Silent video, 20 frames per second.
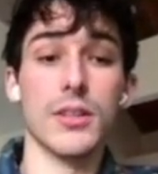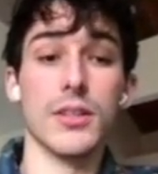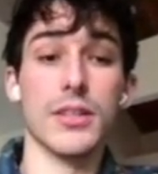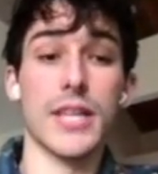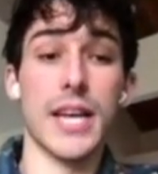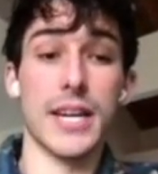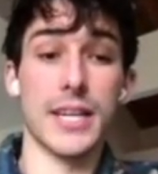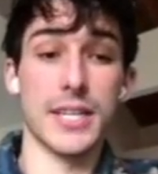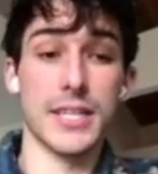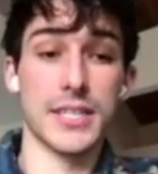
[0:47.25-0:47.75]

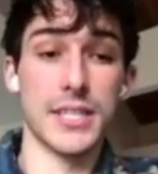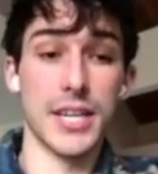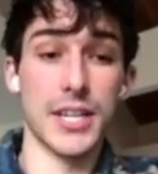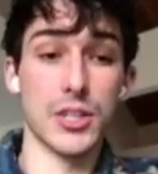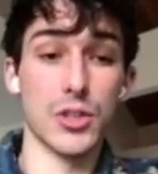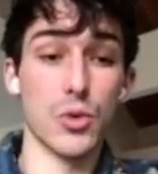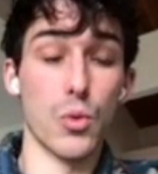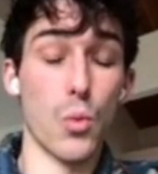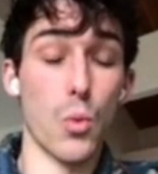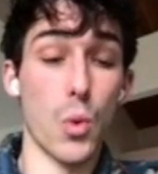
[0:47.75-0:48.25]
that
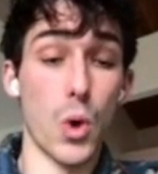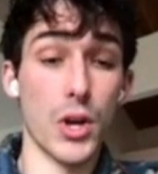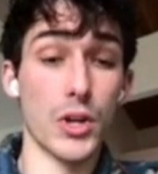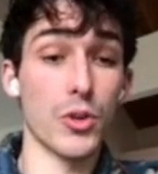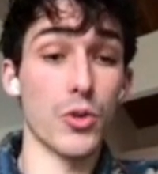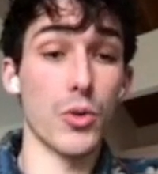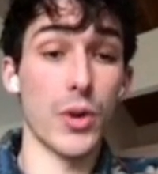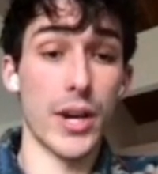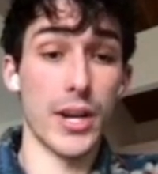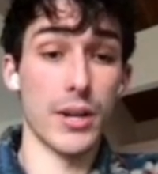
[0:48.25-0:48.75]
contains 1
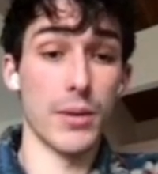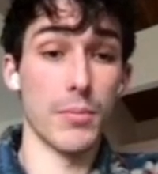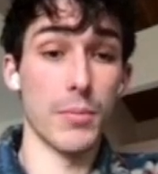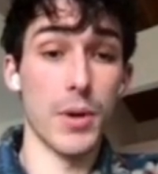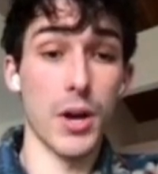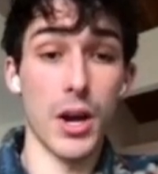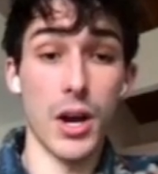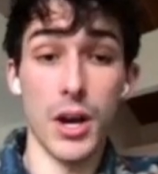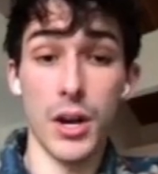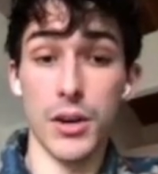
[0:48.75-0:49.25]
gram
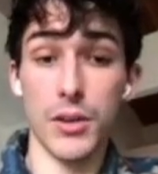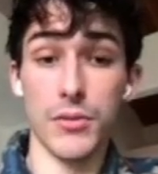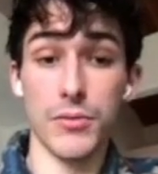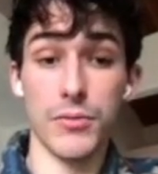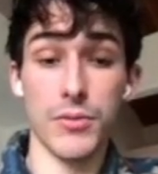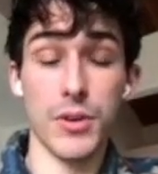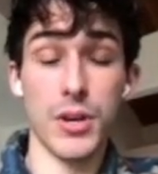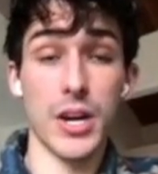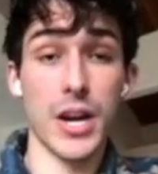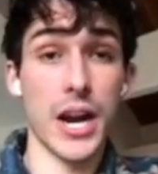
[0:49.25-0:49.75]
of